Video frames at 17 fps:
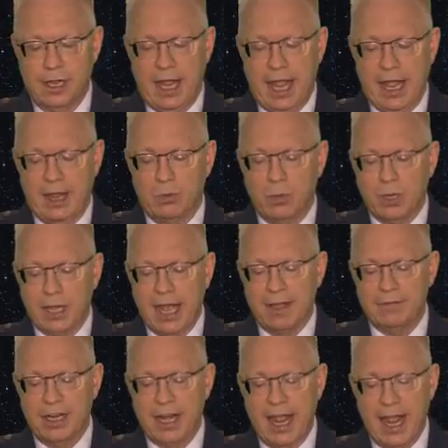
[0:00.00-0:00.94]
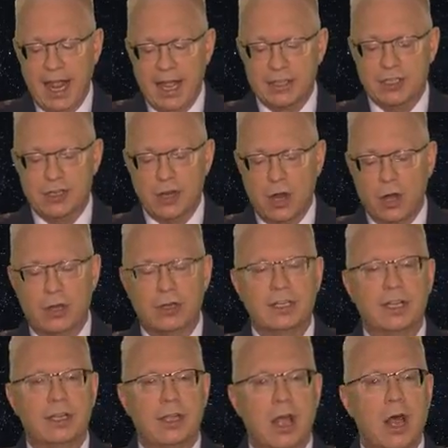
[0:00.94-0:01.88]
and will have enhanced
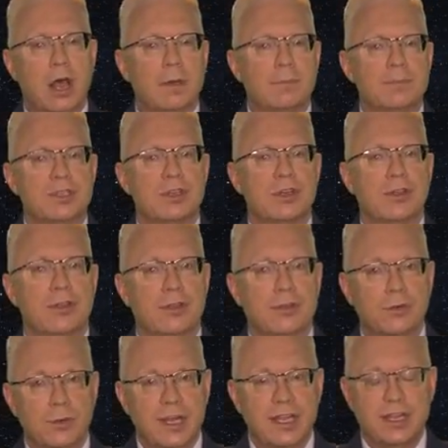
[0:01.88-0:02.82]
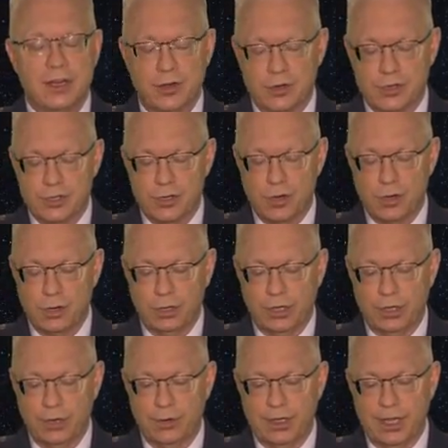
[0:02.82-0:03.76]
Arctic comms 3 years
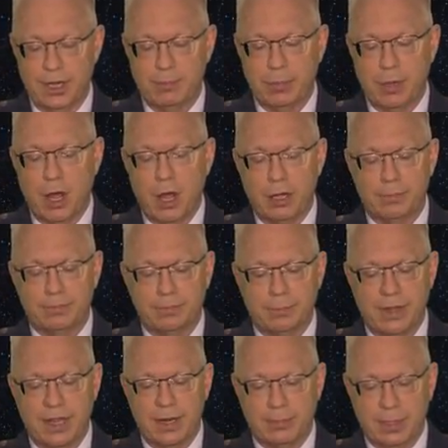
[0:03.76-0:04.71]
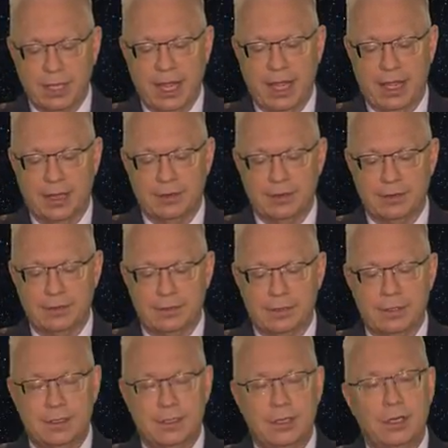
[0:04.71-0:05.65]
earlier than planned.
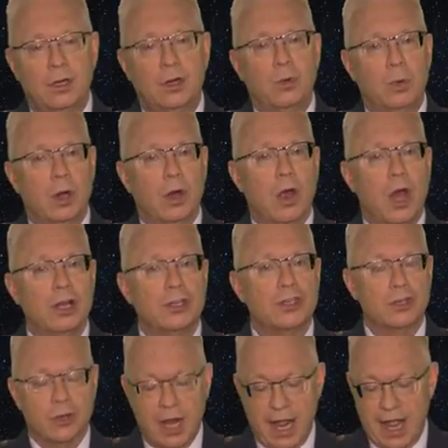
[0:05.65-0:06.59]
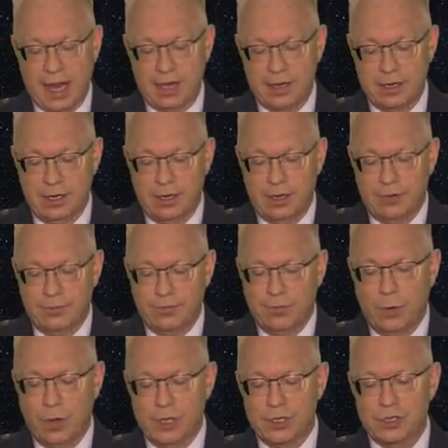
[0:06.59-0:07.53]
We're on track
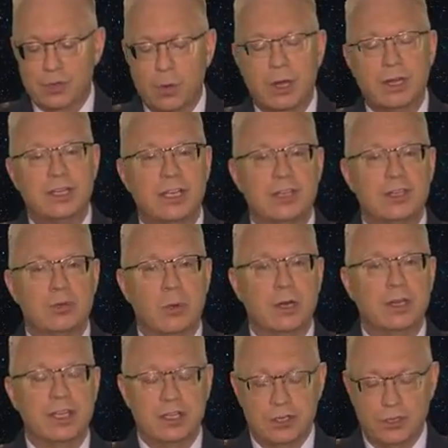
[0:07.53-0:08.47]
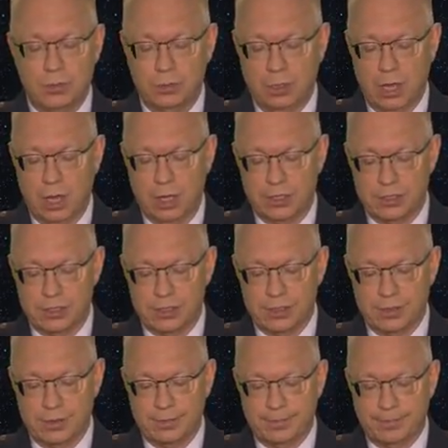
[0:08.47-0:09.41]
for a 2022 launch.